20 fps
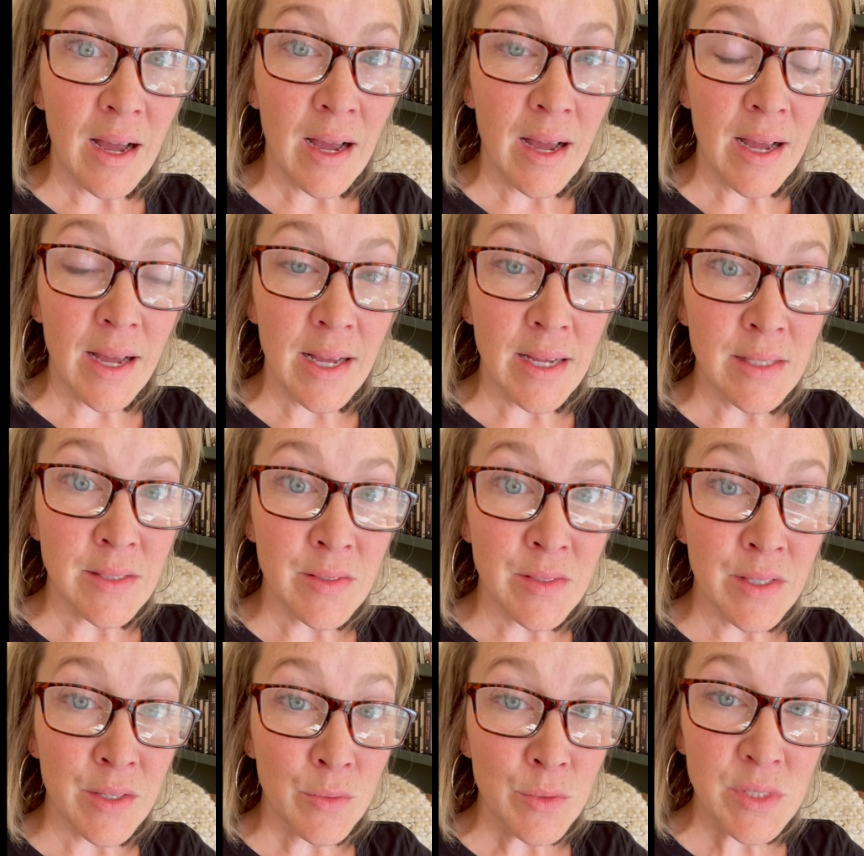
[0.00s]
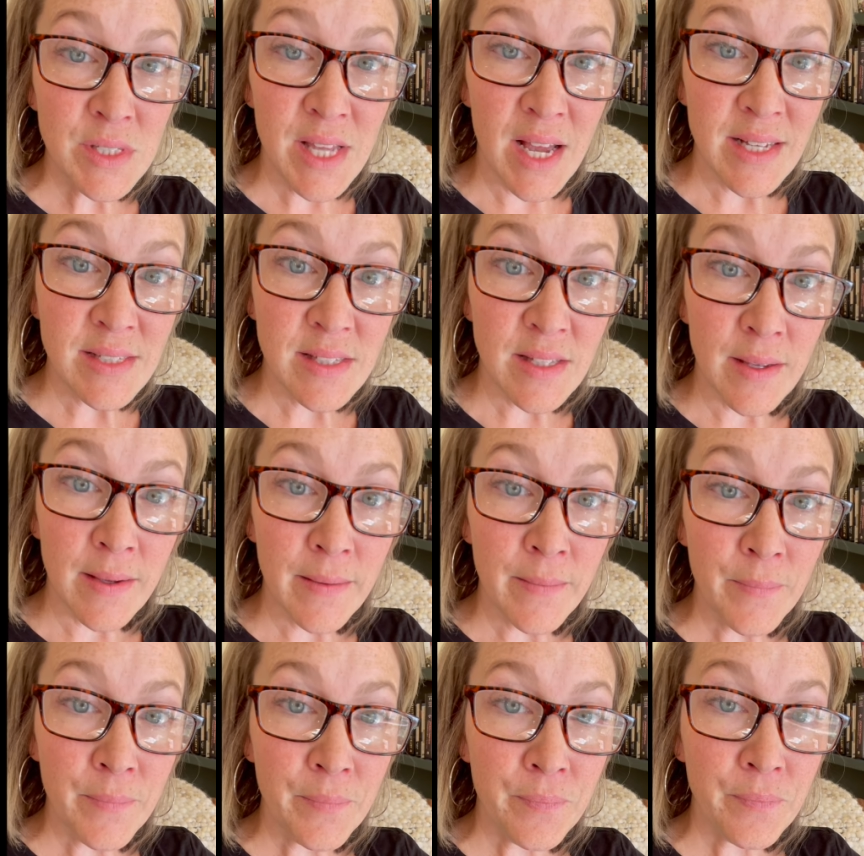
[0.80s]
And it was
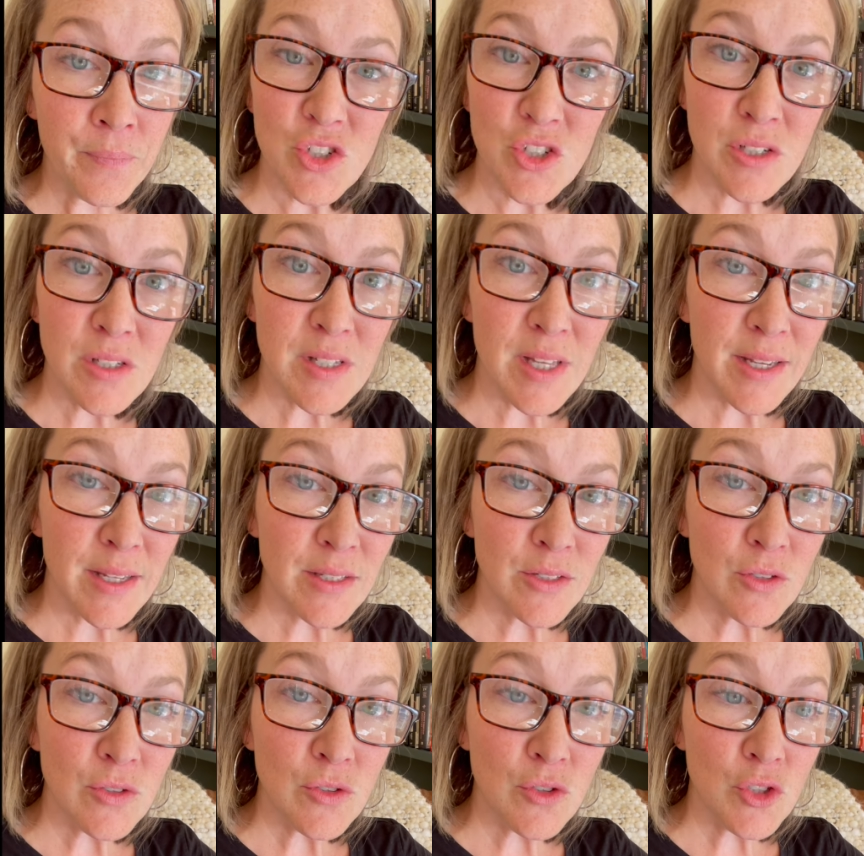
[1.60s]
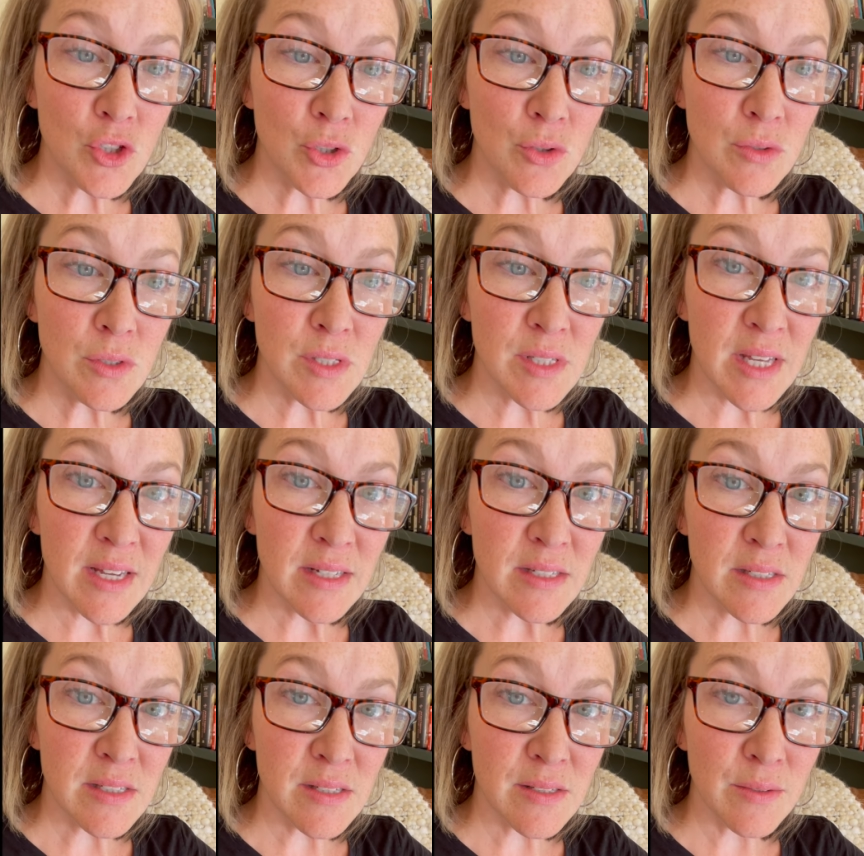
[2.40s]
dazzling, just like Jude
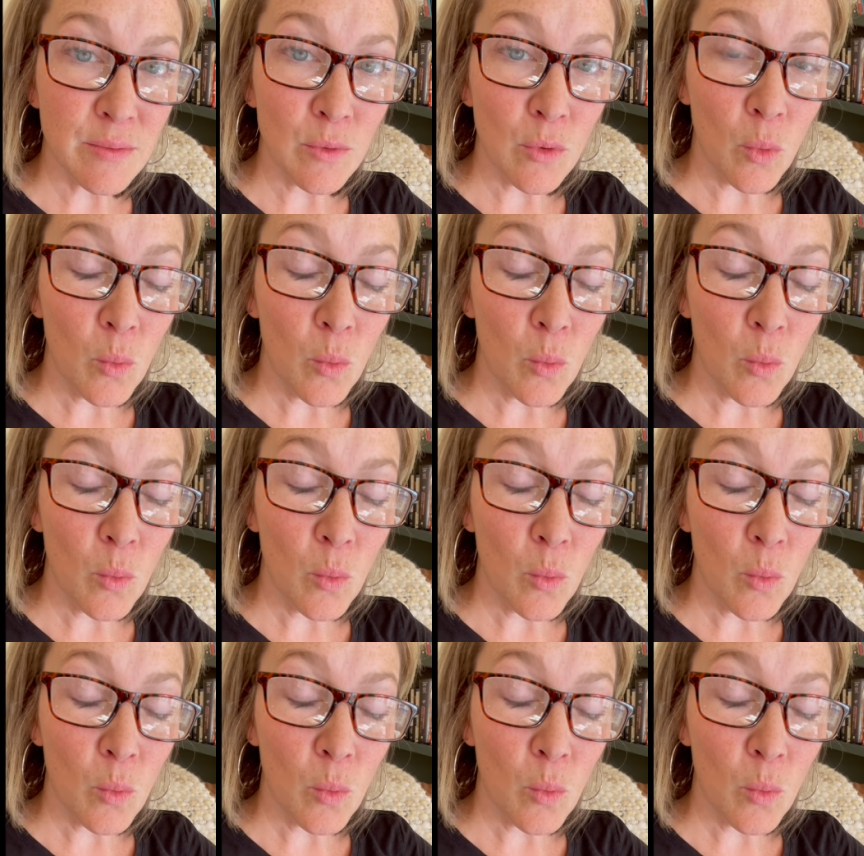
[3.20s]
says,